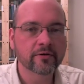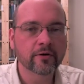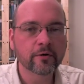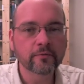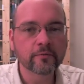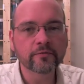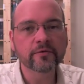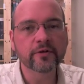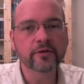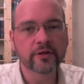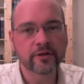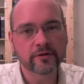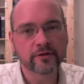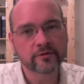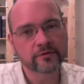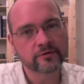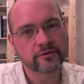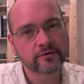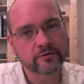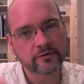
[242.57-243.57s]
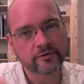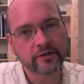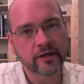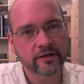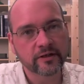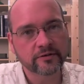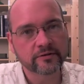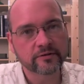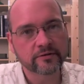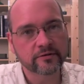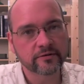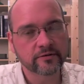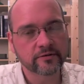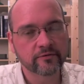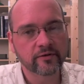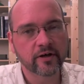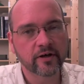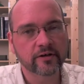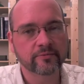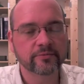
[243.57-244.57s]
hopefully in those two texts,
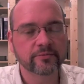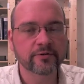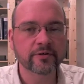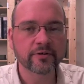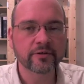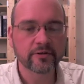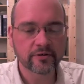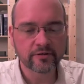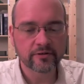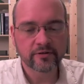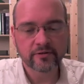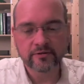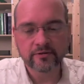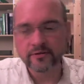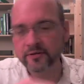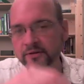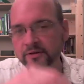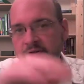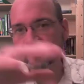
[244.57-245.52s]
you've got a pretty good